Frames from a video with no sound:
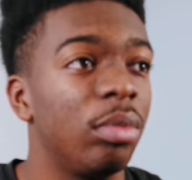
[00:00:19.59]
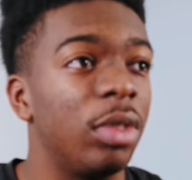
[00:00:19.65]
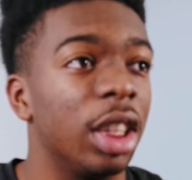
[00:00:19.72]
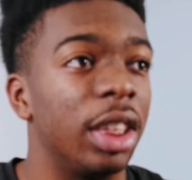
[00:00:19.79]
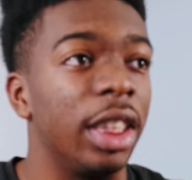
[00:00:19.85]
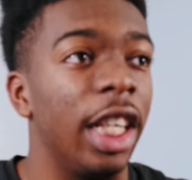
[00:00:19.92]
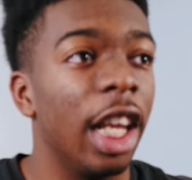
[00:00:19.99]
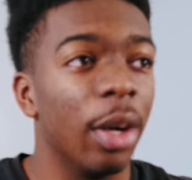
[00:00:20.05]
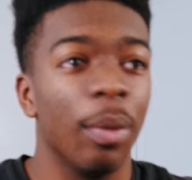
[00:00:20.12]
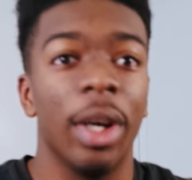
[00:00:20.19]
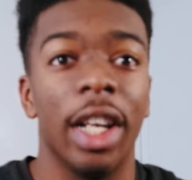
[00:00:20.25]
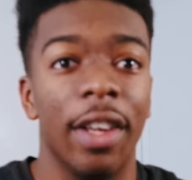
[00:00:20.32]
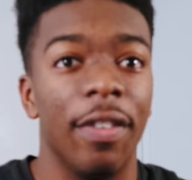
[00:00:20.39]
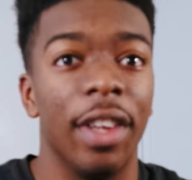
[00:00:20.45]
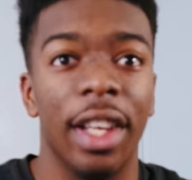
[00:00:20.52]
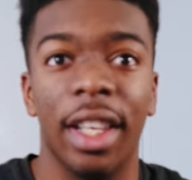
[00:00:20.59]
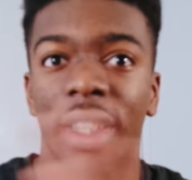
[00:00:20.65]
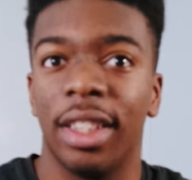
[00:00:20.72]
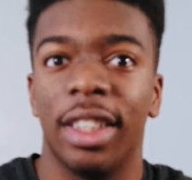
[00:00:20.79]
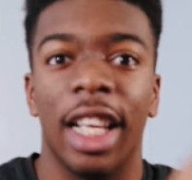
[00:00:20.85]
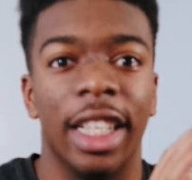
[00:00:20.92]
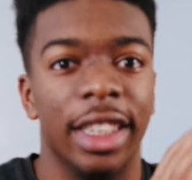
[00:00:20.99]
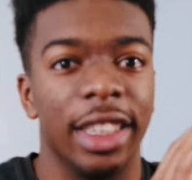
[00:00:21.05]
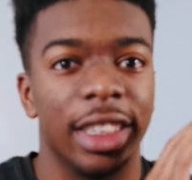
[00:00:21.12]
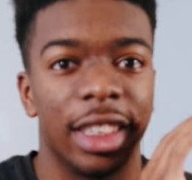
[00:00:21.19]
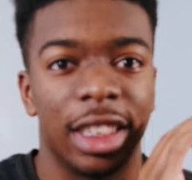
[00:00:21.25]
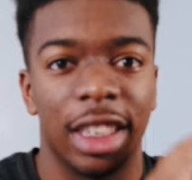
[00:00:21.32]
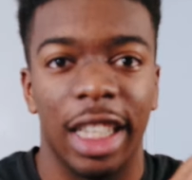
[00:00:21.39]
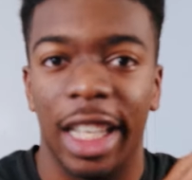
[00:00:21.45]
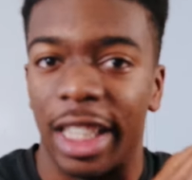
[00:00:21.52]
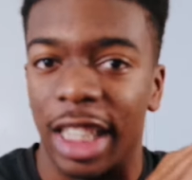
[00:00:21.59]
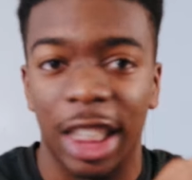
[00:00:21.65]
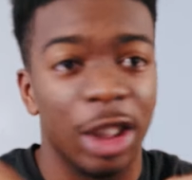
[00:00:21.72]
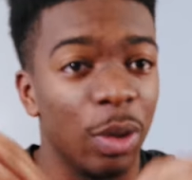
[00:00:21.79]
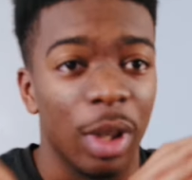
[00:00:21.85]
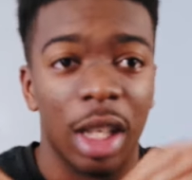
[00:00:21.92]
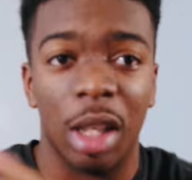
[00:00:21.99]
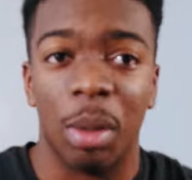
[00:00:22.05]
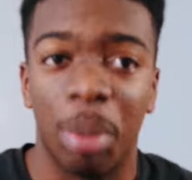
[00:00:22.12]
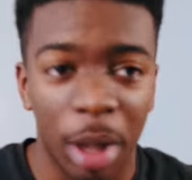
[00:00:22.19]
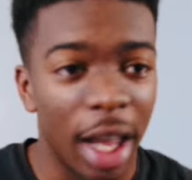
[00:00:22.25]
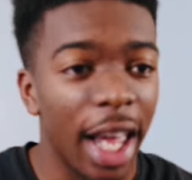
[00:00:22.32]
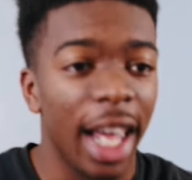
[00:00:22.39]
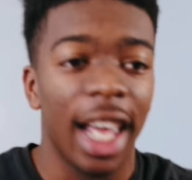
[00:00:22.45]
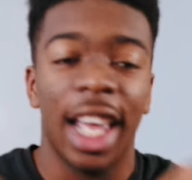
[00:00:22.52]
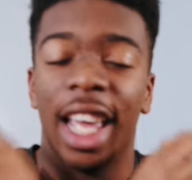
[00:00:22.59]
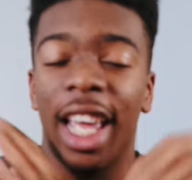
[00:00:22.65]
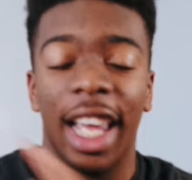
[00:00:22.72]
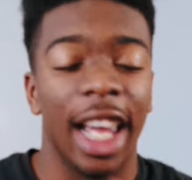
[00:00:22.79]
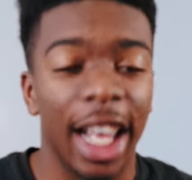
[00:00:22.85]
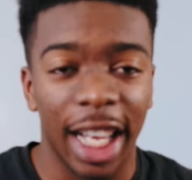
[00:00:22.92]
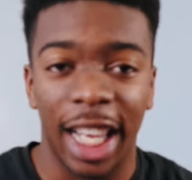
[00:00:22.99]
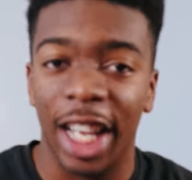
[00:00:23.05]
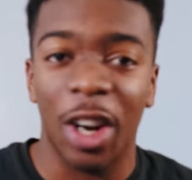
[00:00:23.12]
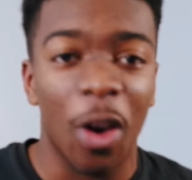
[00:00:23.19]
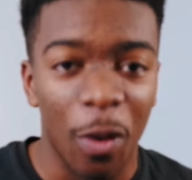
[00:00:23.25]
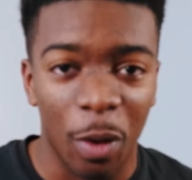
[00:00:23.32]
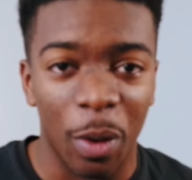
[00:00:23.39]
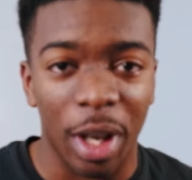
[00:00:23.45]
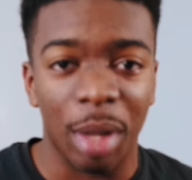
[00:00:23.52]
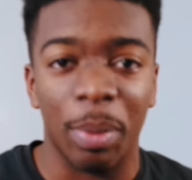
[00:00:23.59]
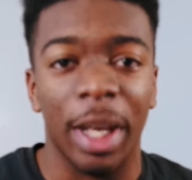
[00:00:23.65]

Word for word: just get rid of it and just like I just wanted to play, get get over with.